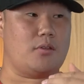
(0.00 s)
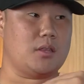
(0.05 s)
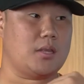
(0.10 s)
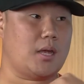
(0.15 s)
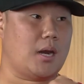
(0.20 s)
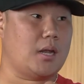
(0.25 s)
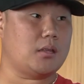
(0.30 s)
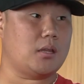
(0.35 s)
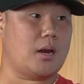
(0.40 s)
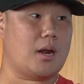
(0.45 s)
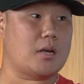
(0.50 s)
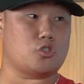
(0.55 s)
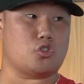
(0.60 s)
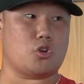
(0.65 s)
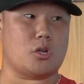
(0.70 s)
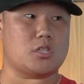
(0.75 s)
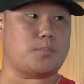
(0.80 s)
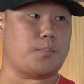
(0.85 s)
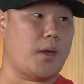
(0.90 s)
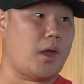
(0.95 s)
that I did. I was
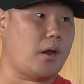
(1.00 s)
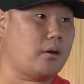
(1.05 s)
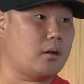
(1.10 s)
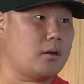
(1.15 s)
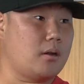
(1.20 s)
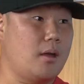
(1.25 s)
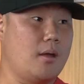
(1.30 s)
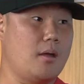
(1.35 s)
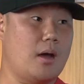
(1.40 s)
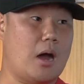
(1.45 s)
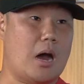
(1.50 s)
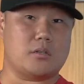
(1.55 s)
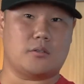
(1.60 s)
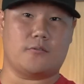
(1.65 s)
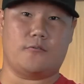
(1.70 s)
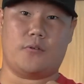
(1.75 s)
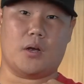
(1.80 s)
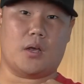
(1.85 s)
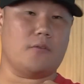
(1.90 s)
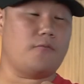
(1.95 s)
transparent. I
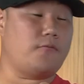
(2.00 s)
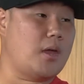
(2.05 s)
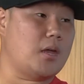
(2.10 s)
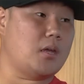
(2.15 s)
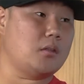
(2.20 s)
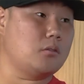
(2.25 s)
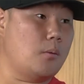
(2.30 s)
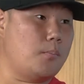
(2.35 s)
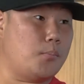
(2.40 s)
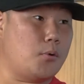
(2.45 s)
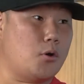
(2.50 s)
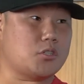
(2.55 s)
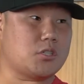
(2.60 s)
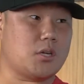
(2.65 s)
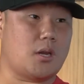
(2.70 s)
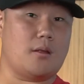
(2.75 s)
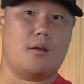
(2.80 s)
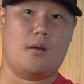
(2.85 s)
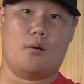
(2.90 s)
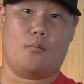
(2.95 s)
wasn't fucking faking no
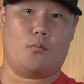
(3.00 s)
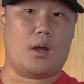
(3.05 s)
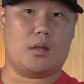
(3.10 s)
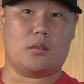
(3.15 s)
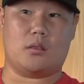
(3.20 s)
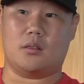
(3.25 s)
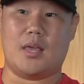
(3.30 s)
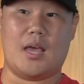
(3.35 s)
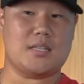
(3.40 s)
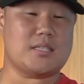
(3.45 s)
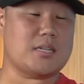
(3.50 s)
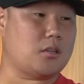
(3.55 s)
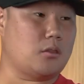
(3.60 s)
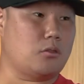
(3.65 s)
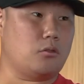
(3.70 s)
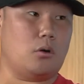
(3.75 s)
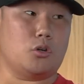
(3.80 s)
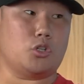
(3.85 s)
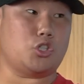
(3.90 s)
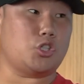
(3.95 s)
bullshit. The days I
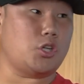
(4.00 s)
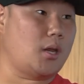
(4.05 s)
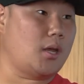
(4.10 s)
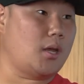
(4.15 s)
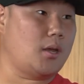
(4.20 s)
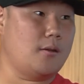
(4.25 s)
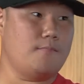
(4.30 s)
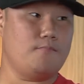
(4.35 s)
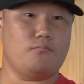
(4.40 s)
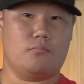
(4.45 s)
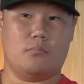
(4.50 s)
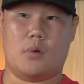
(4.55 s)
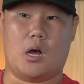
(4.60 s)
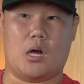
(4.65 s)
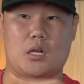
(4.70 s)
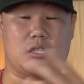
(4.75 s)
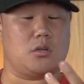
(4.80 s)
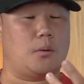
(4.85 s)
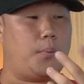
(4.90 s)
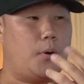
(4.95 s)
throw shitty,
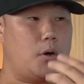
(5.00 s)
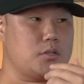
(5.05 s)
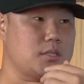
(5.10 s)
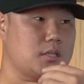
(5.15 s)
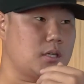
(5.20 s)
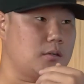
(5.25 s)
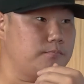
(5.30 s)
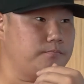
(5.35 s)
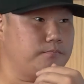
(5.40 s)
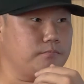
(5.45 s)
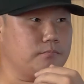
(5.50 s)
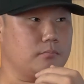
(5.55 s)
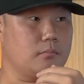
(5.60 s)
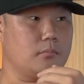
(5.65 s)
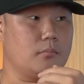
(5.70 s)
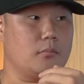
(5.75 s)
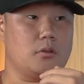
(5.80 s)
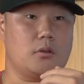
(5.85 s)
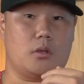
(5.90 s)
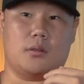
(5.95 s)
I'll still post it.
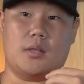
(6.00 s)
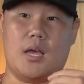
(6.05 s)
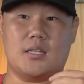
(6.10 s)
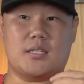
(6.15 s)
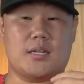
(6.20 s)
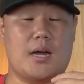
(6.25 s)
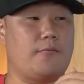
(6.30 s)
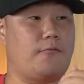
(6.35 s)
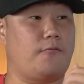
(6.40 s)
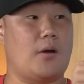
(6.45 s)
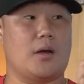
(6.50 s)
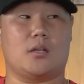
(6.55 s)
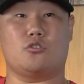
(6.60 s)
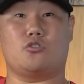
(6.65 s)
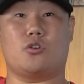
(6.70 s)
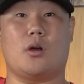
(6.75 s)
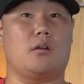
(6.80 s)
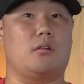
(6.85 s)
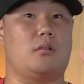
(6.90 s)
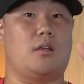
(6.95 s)
The days I fucking
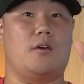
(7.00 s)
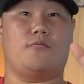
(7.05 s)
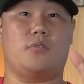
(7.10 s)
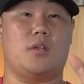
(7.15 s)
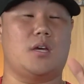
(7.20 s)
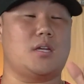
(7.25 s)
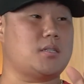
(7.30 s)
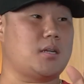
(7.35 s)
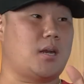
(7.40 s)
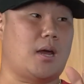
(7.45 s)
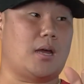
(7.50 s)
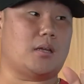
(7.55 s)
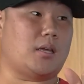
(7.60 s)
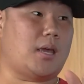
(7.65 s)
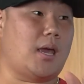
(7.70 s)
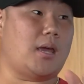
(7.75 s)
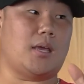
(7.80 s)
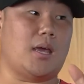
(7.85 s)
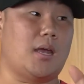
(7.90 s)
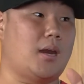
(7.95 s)
try to lift this and I
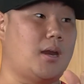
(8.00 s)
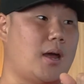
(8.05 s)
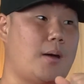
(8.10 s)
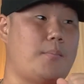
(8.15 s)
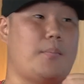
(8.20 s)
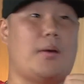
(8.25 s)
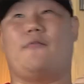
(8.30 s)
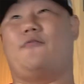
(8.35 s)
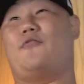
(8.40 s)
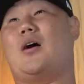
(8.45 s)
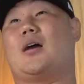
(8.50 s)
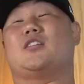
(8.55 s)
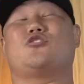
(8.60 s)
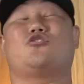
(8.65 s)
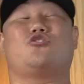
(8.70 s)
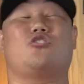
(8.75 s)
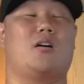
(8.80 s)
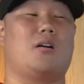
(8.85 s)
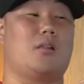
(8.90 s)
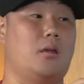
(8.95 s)
can't get it up and I'm fucking
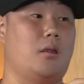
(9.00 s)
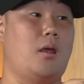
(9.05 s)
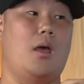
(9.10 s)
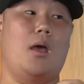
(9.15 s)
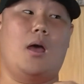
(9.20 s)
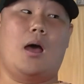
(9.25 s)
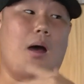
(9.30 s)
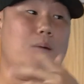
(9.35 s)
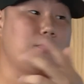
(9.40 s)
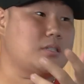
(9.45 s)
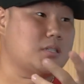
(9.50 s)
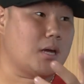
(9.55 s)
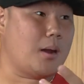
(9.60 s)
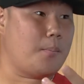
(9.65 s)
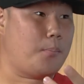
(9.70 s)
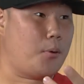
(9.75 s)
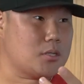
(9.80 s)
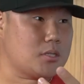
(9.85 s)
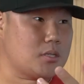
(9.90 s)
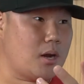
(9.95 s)
struggling, I'm still
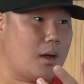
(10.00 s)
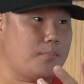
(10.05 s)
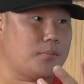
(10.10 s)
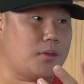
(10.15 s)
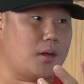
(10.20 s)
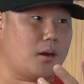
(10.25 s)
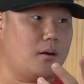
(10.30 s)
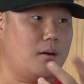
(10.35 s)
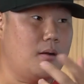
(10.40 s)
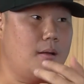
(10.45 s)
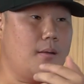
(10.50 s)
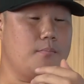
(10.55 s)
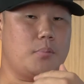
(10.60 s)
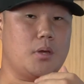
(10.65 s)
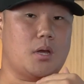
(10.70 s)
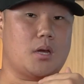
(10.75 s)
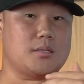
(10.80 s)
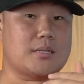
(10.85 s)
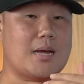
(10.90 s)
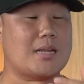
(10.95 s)
gonna post it up there.
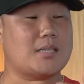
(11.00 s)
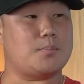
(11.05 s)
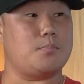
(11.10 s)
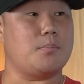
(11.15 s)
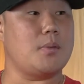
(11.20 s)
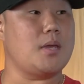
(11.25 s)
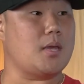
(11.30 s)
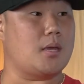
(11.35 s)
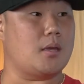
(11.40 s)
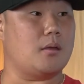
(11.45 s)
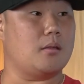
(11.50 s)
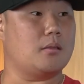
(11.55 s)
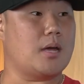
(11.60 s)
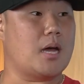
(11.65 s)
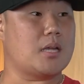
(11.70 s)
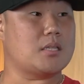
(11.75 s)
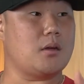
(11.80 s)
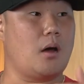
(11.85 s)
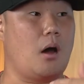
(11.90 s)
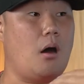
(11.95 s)
Because that's me.
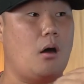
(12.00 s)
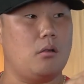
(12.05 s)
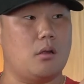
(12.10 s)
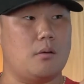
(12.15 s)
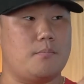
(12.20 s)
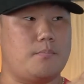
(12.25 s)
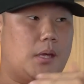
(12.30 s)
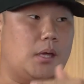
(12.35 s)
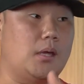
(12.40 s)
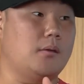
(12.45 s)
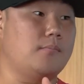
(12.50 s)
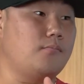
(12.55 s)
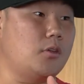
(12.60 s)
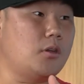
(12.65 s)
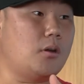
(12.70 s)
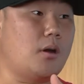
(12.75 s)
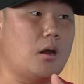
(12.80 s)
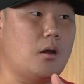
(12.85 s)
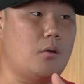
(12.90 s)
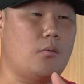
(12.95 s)
That's all of me. I
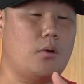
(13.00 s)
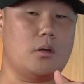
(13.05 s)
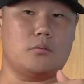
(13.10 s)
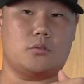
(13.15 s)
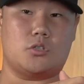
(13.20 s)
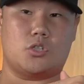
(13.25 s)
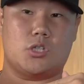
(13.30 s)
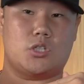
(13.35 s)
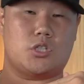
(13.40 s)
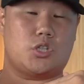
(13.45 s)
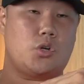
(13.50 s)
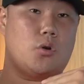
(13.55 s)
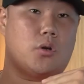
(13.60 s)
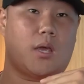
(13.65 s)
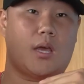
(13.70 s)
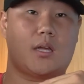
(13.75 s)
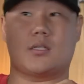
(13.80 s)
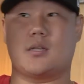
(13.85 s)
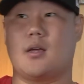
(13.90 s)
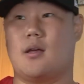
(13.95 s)
don't want to just
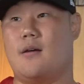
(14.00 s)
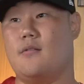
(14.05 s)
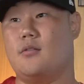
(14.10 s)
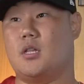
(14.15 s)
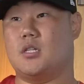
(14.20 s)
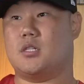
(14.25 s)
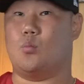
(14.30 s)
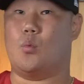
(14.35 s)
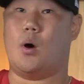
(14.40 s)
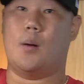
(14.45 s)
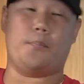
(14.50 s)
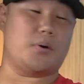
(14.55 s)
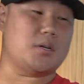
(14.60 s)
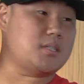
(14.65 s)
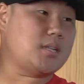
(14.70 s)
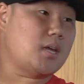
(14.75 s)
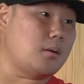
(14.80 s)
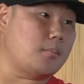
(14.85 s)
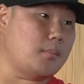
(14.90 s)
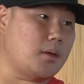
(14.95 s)
showcase this
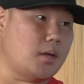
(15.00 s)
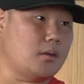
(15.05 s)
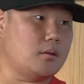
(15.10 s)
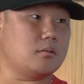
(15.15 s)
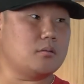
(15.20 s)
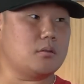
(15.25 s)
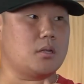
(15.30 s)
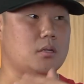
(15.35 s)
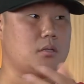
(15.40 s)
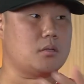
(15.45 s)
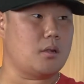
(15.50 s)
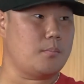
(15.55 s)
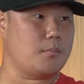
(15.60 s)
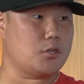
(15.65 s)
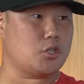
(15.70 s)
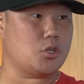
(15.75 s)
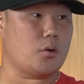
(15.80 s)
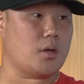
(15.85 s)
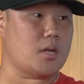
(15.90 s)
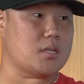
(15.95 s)
1% of me. Let me
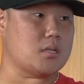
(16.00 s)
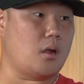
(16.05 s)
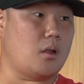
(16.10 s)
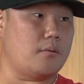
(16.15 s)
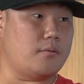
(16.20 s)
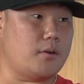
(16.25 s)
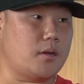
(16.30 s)
showcase all of it.